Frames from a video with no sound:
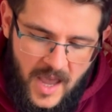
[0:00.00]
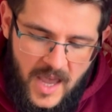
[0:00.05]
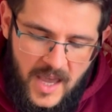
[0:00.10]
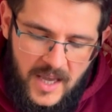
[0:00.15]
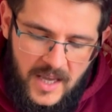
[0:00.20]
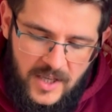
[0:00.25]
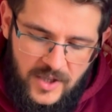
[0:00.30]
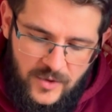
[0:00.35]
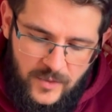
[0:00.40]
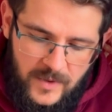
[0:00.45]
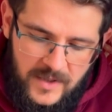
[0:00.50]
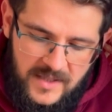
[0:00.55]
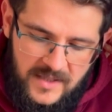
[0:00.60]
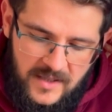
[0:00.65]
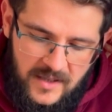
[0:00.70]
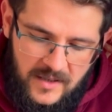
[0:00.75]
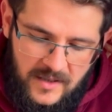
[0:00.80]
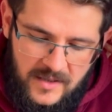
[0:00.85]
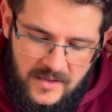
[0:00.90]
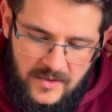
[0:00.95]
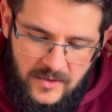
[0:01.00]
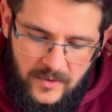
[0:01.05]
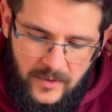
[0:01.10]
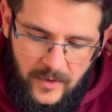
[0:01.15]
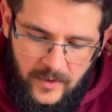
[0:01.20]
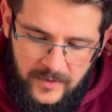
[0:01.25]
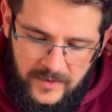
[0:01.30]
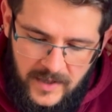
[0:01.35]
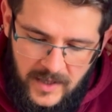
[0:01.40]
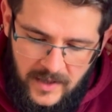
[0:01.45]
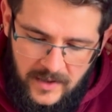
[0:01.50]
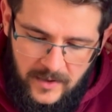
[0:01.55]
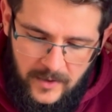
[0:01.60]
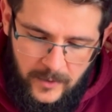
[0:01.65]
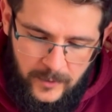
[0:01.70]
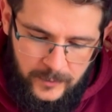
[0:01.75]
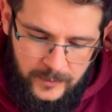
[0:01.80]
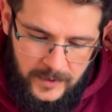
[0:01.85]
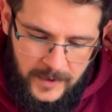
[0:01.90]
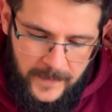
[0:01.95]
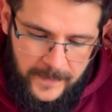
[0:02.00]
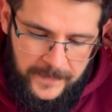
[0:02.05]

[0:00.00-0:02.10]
each with secrets of their own.